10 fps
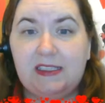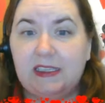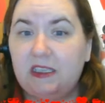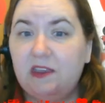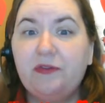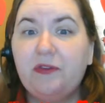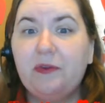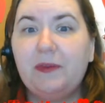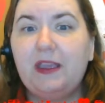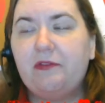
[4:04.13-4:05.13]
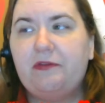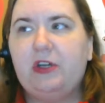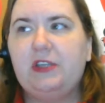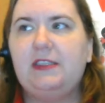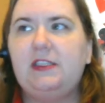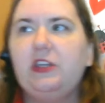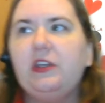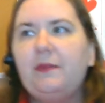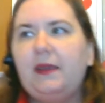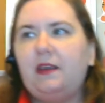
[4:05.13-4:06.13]
didn't for me at first. It
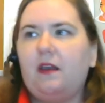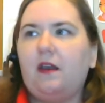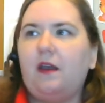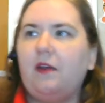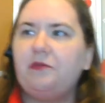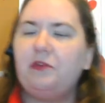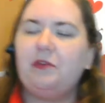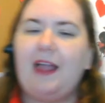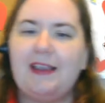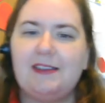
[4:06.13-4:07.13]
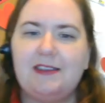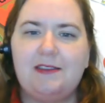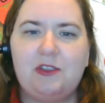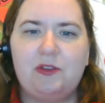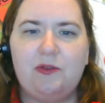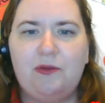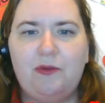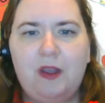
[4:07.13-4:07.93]
took me a few classes to